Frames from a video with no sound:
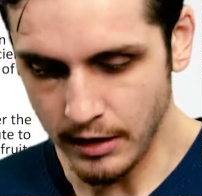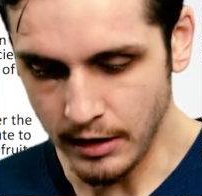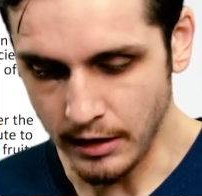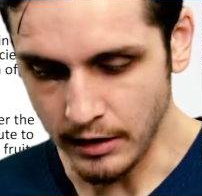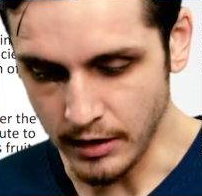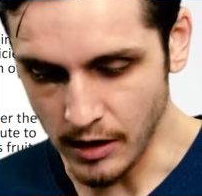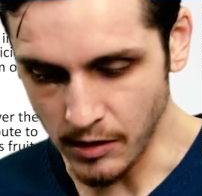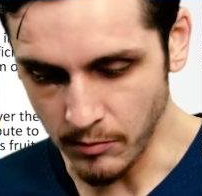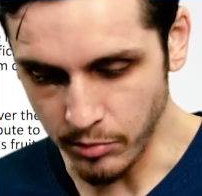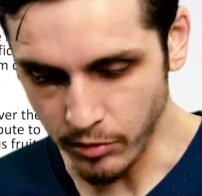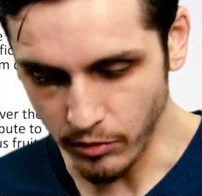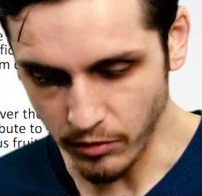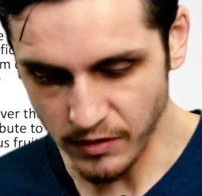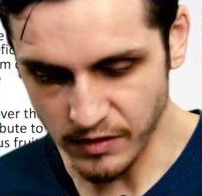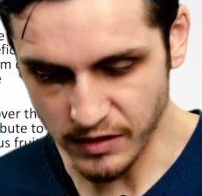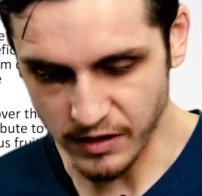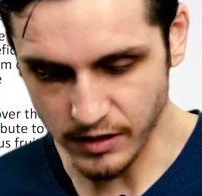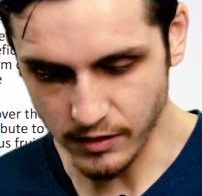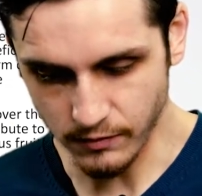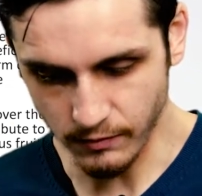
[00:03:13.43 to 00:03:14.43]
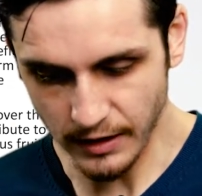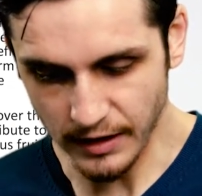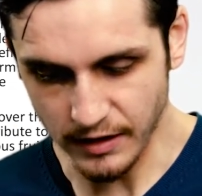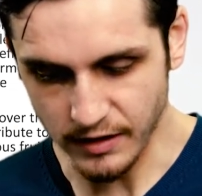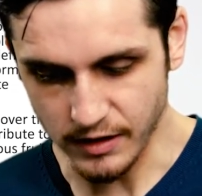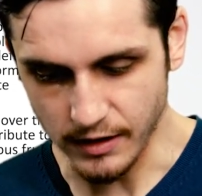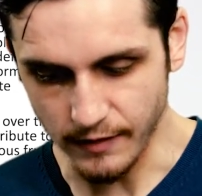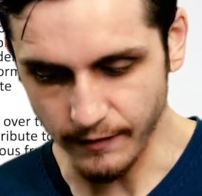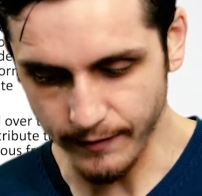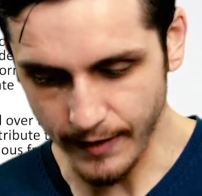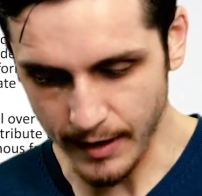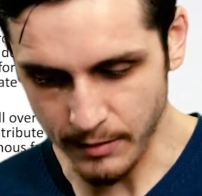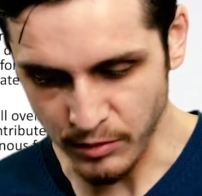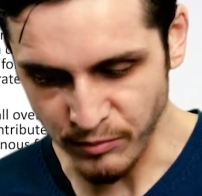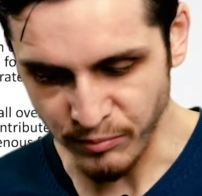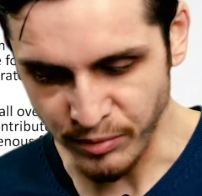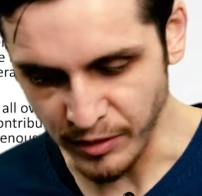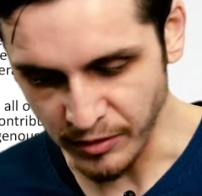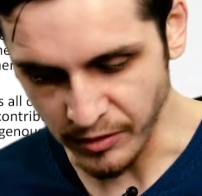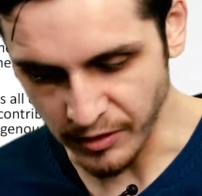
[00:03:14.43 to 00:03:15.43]
Their importance is greatest in
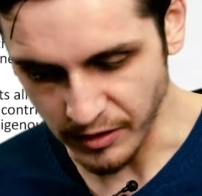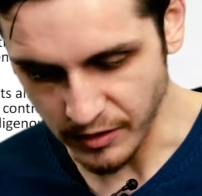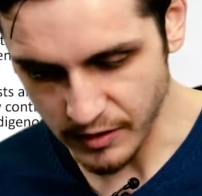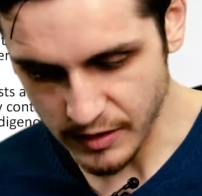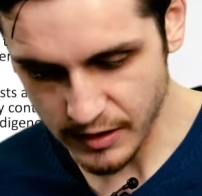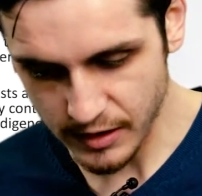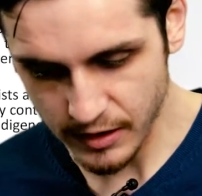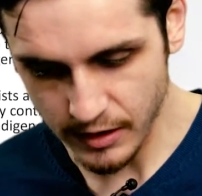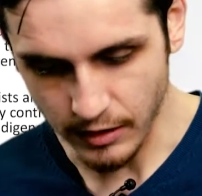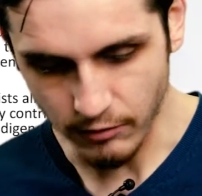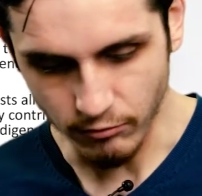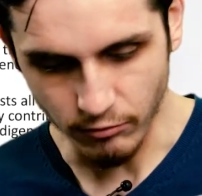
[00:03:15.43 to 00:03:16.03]
famine periods,